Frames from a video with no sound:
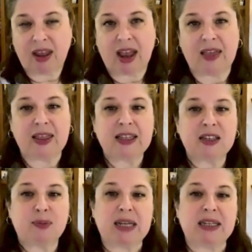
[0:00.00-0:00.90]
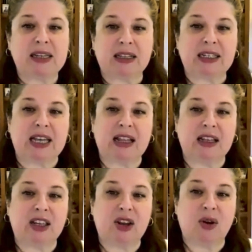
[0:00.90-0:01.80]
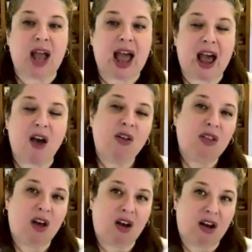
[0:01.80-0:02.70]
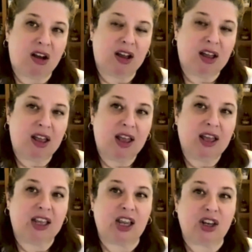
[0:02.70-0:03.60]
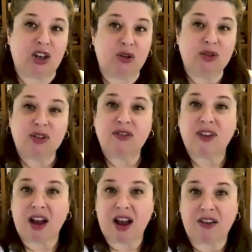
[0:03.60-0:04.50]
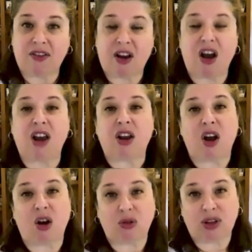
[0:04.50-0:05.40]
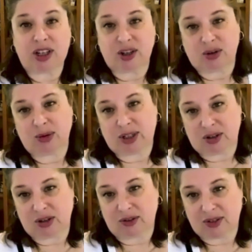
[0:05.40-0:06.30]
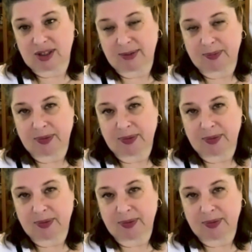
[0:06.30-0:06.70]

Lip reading: And this is basically telling you how long can you survive on only your reserves.